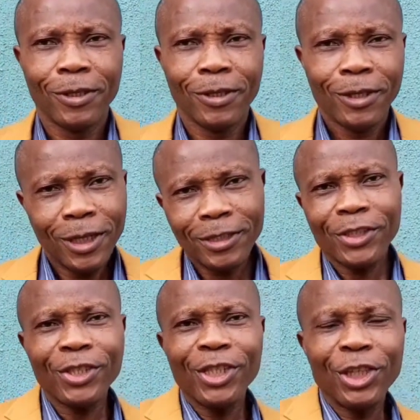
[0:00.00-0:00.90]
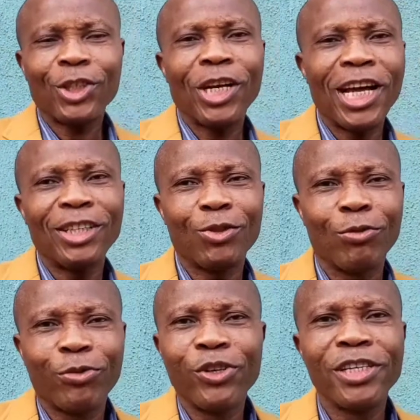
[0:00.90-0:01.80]
It is natural to
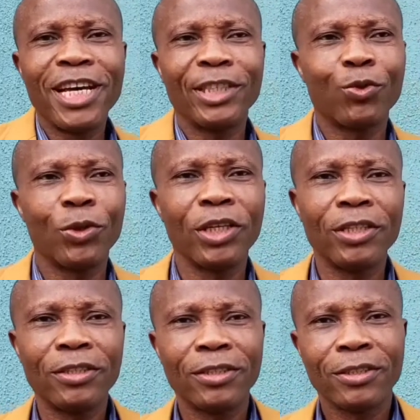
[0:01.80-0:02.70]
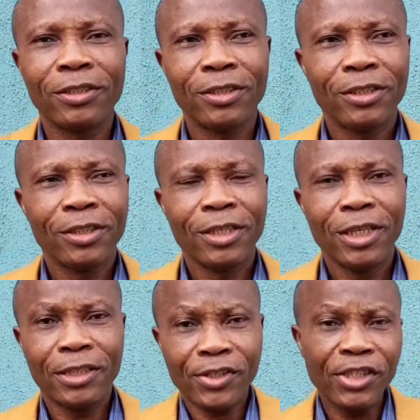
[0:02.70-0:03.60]
feel that way.
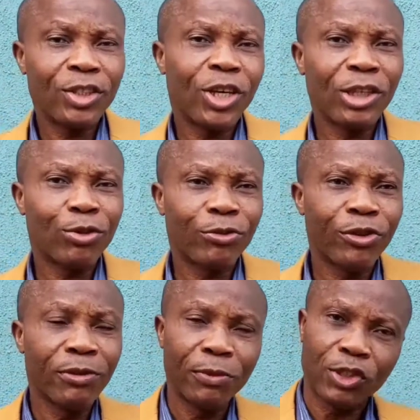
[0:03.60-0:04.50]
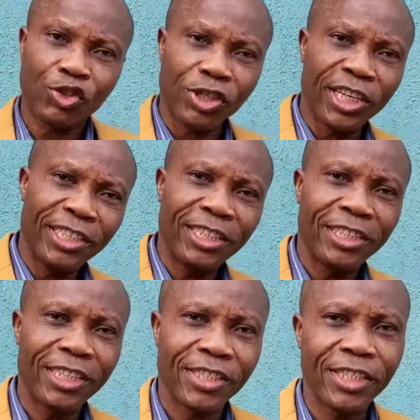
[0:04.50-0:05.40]
It is natural to feel betrayed. It
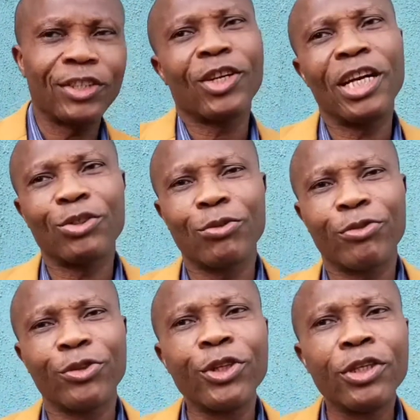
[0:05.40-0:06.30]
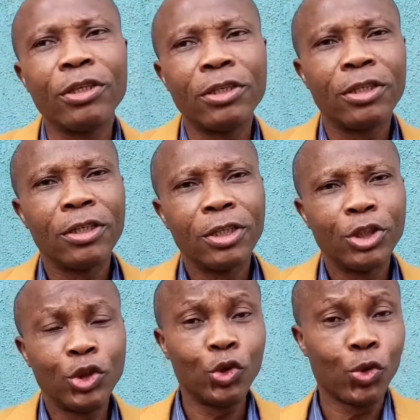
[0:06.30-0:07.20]
is natural to feel
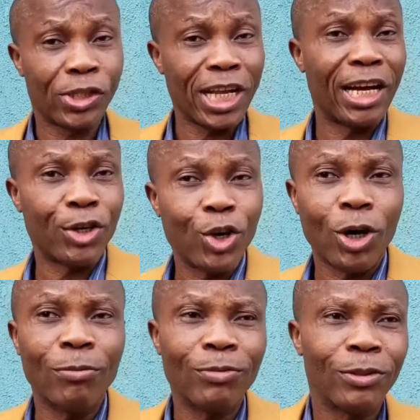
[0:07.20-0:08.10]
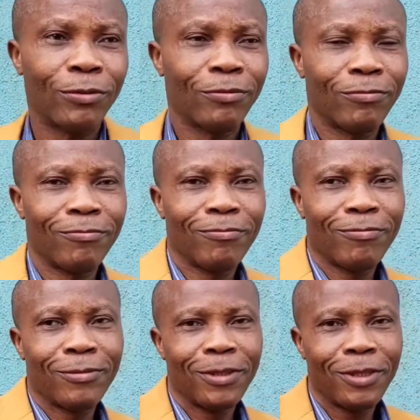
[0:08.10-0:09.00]
used and dumped.
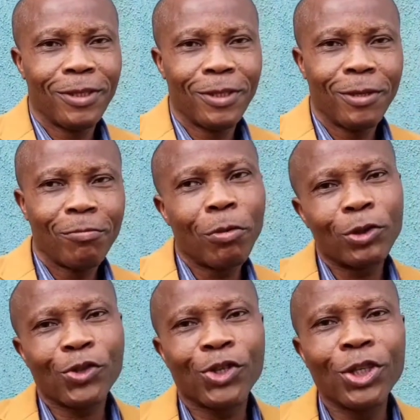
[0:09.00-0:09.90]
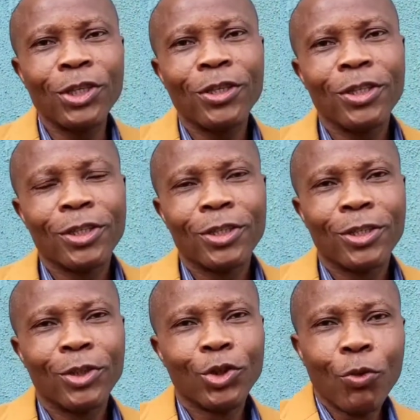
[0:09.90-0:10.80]
But you see,
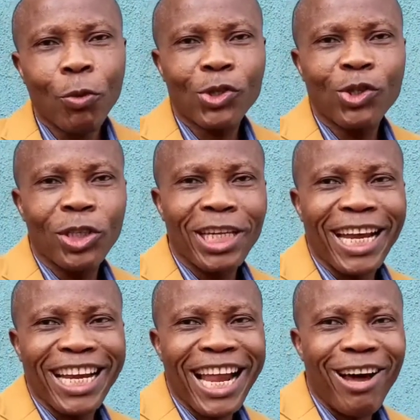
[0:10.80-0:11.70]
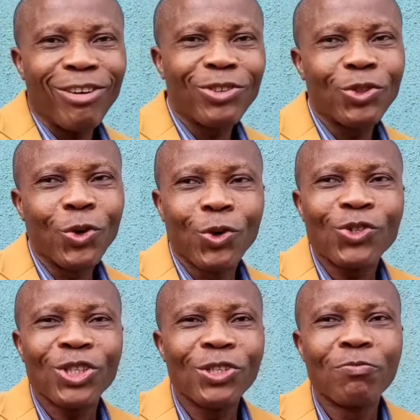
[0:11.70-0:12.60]
you must not allow those
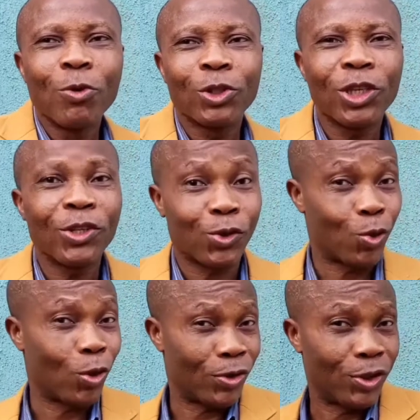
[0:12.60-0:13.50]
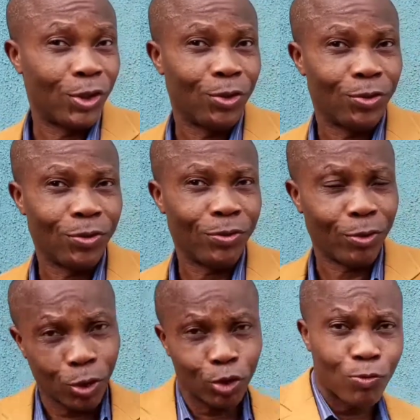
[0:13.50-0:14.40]
emotions to continue if you
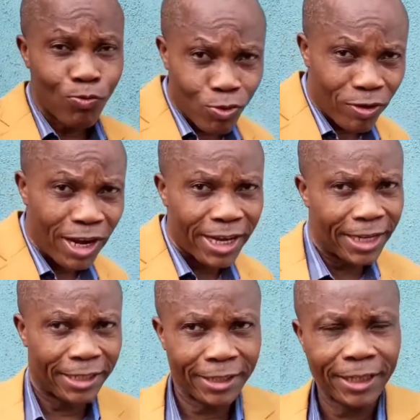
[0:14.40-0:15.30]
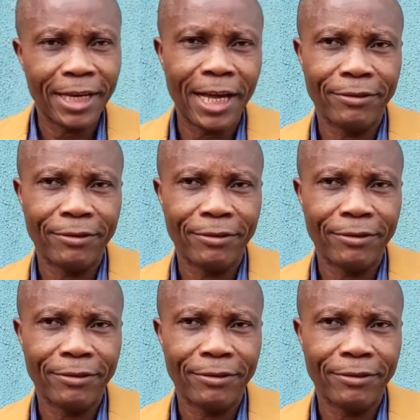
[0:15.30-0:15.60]
want to move ahead in life.